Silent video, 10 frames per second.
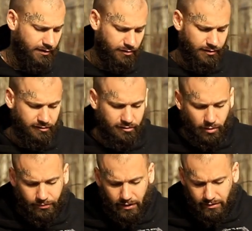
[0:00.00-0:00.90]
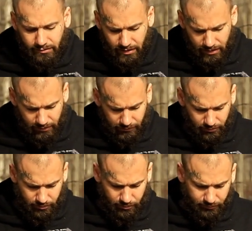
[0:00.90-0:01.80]
So this is where things get a
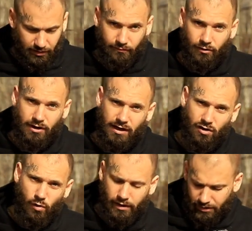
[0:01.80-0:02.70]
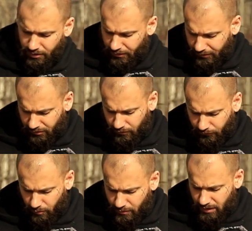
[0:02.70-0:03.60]
little different and quite interesting
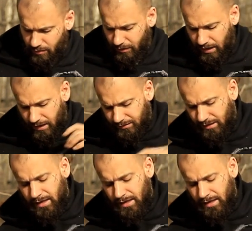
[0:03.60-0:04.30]
for me because,